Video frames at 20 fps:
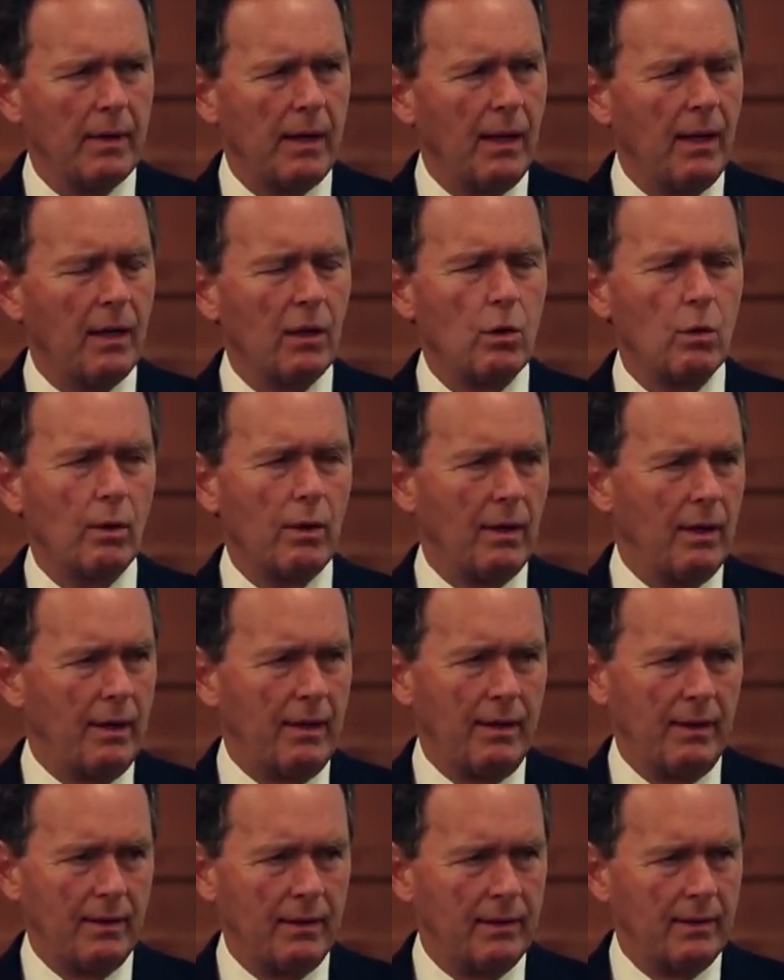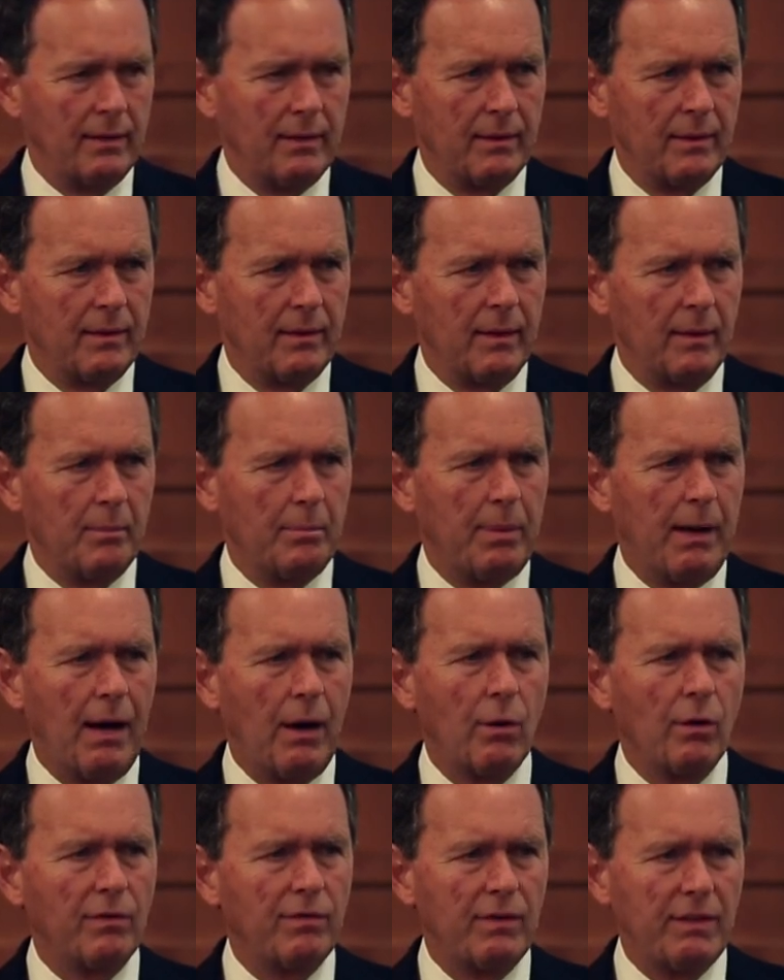eloquently and
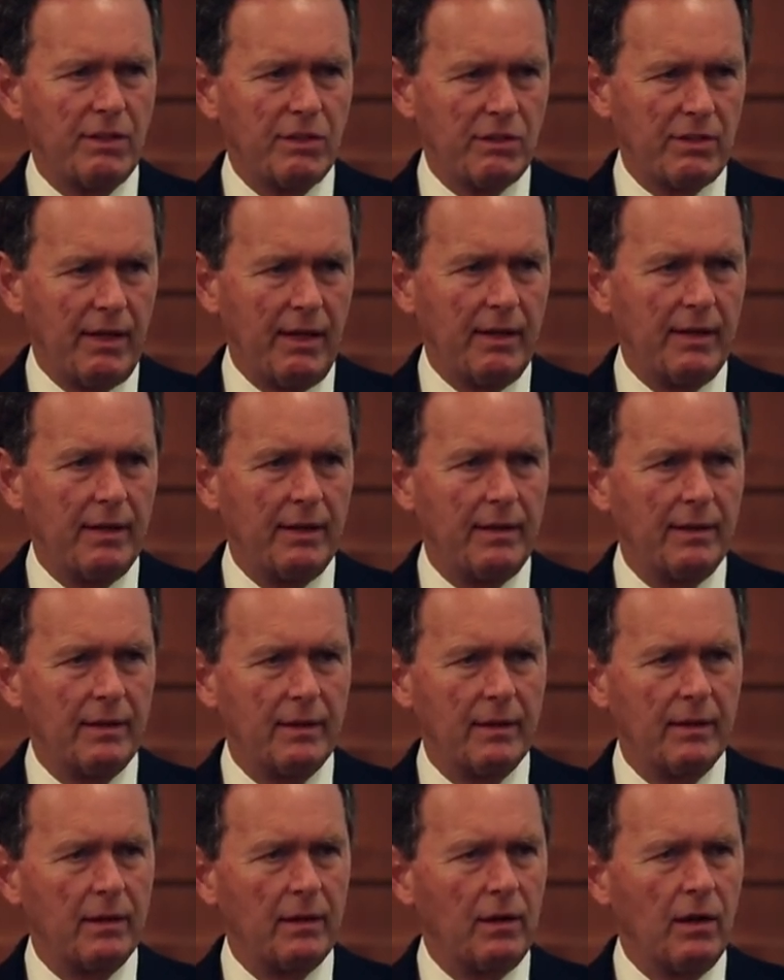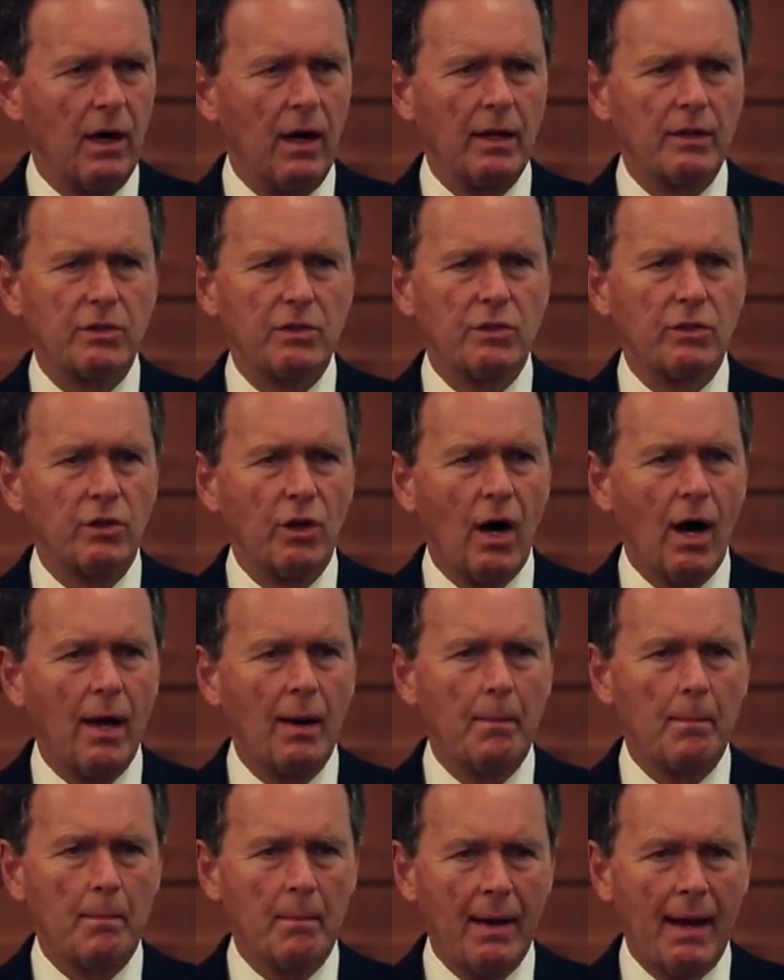powerfully stated, God's
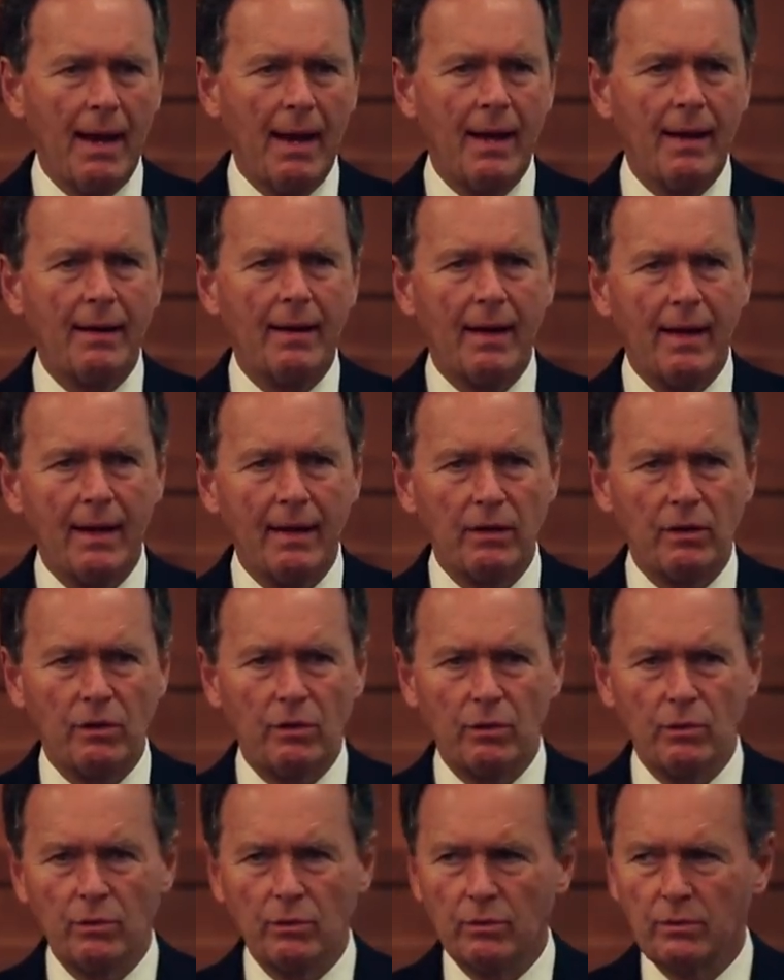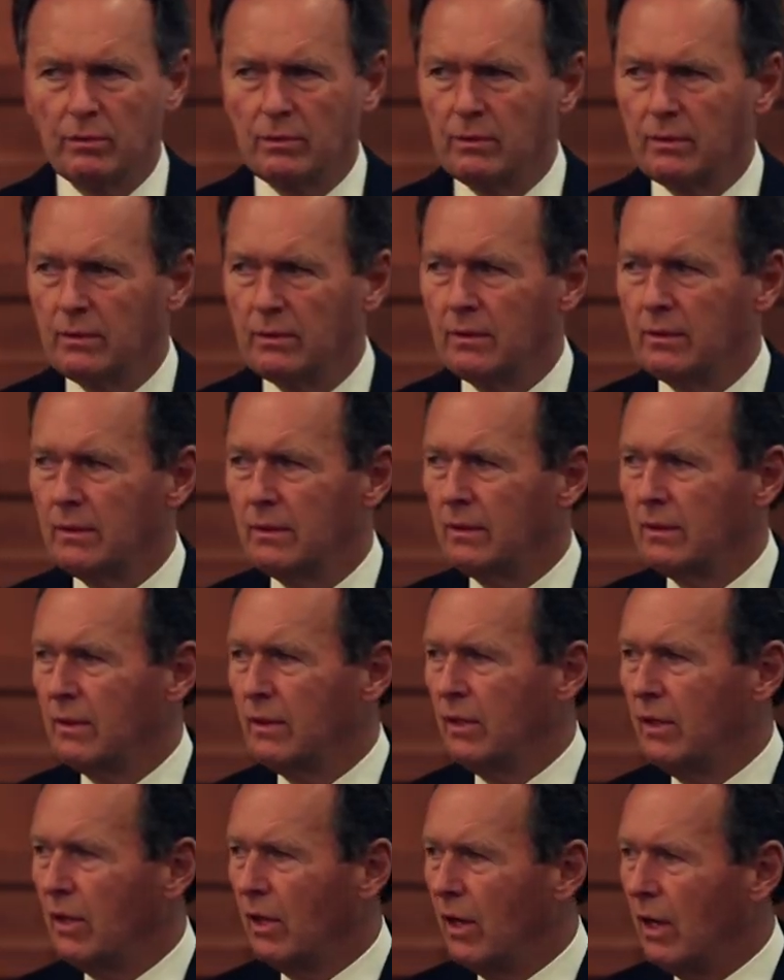not mad at you.
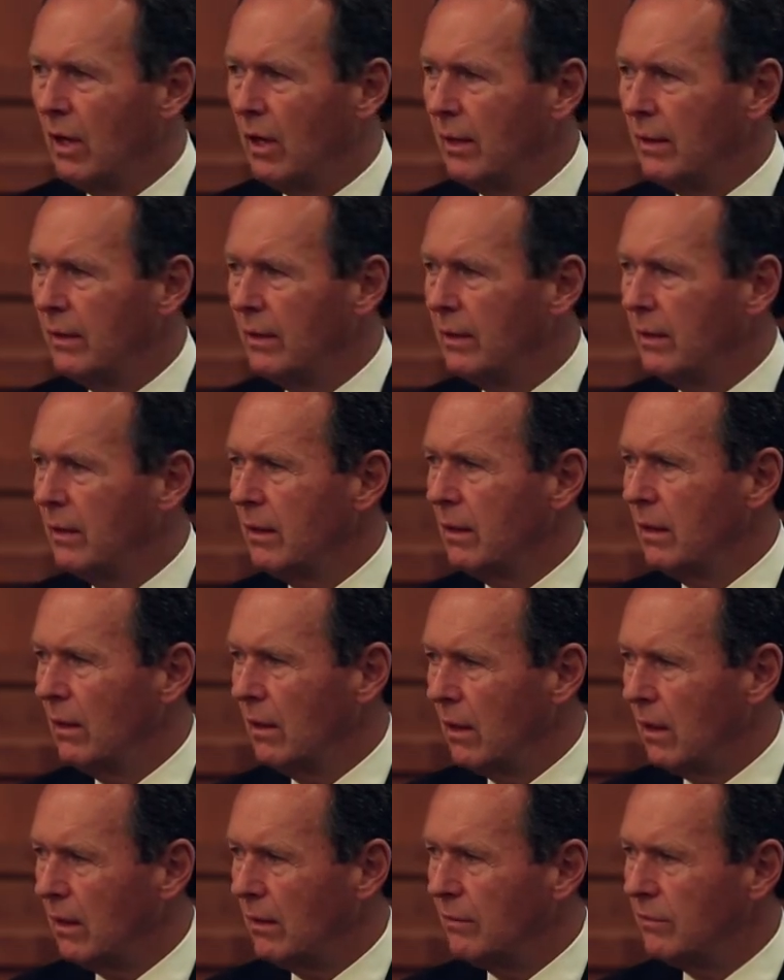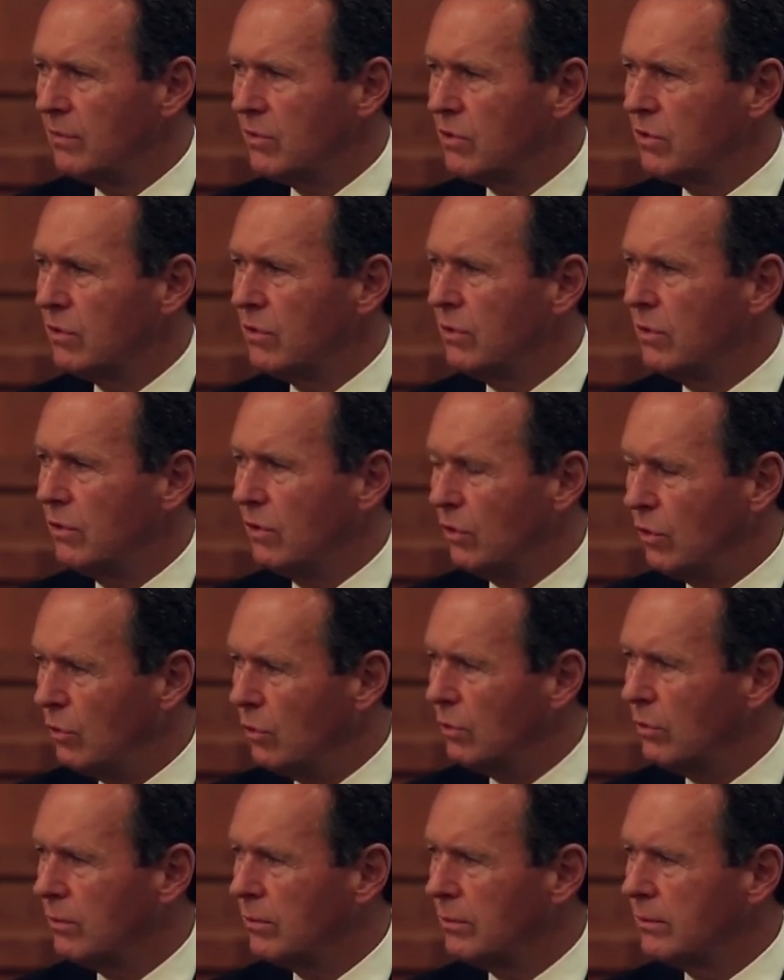God loves
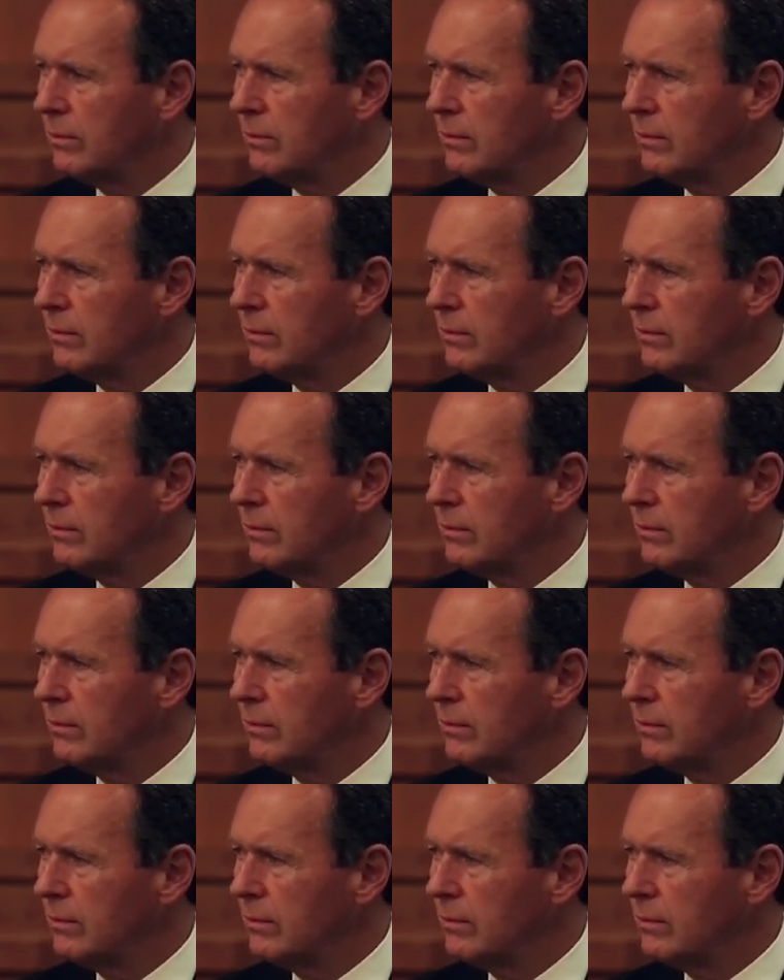you.